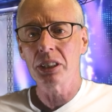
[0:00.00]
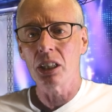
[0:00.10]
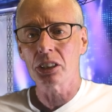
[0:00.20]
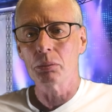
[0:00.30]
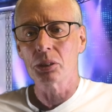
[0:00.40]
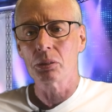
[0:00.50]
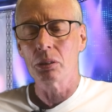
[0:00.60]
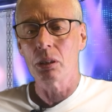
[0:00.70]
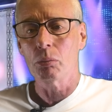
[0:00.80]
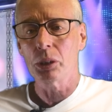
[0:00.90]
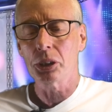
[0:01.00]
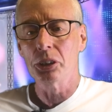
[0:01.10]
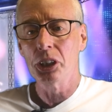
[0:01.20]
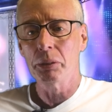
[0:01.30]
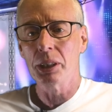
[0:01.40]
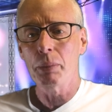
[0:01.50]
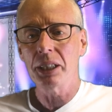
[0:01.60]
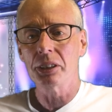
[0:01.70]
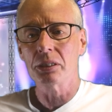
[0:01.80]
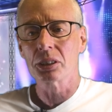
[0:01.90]
items which are new in the
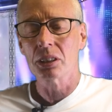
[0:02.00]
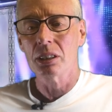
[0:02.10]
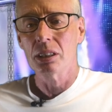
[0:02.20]
menus.